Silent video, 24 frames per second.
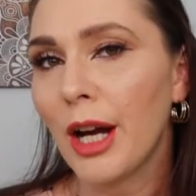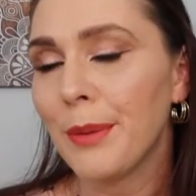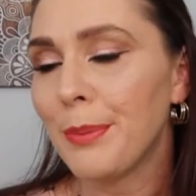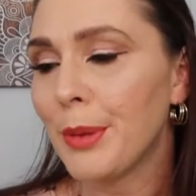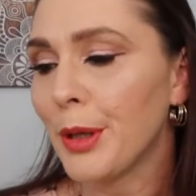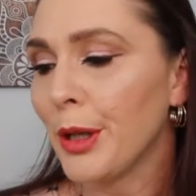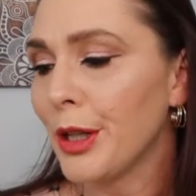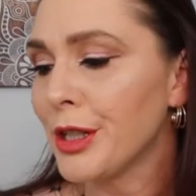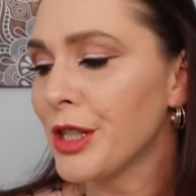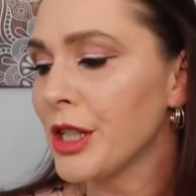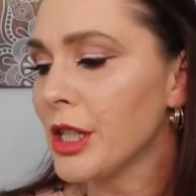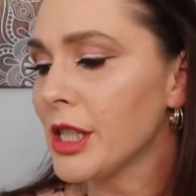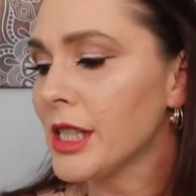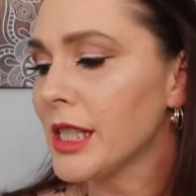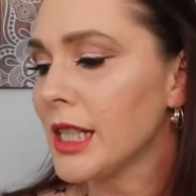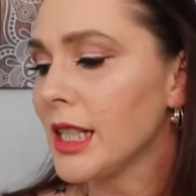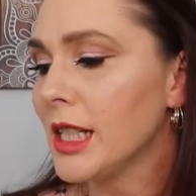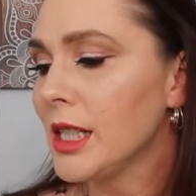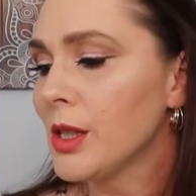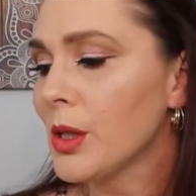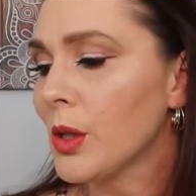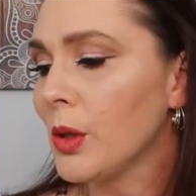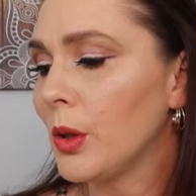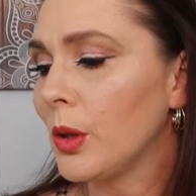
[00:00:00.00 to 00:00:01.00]
I purchased
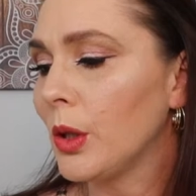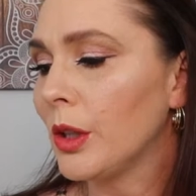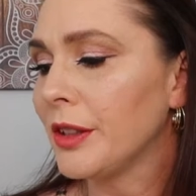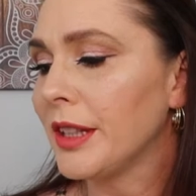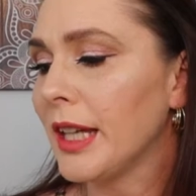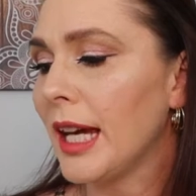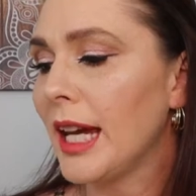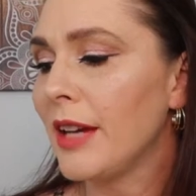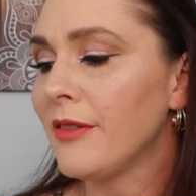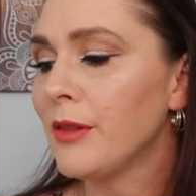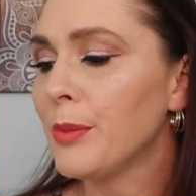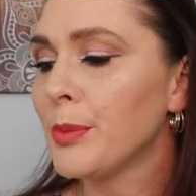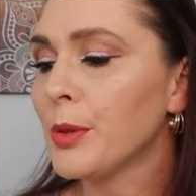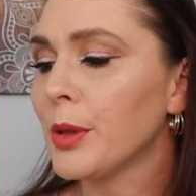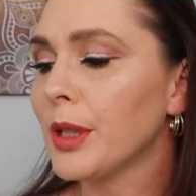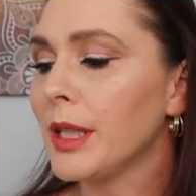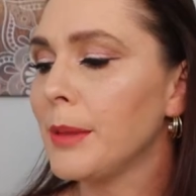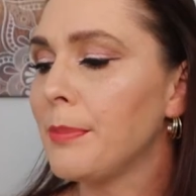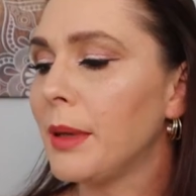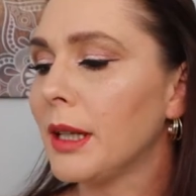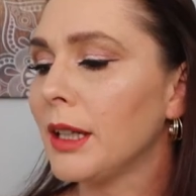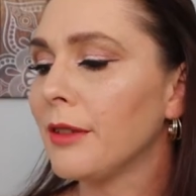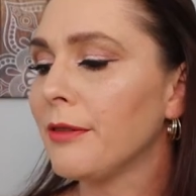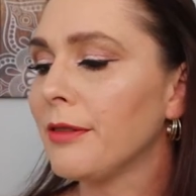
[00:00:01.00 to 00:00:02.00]
is called the Ever Pretty
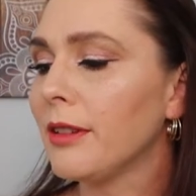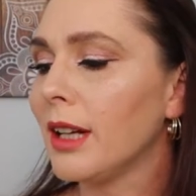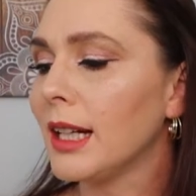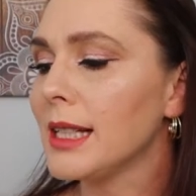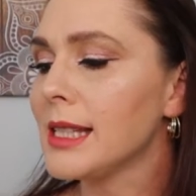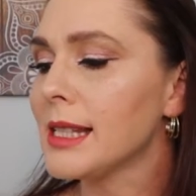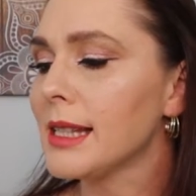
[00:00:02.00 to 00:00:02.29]
Butterfly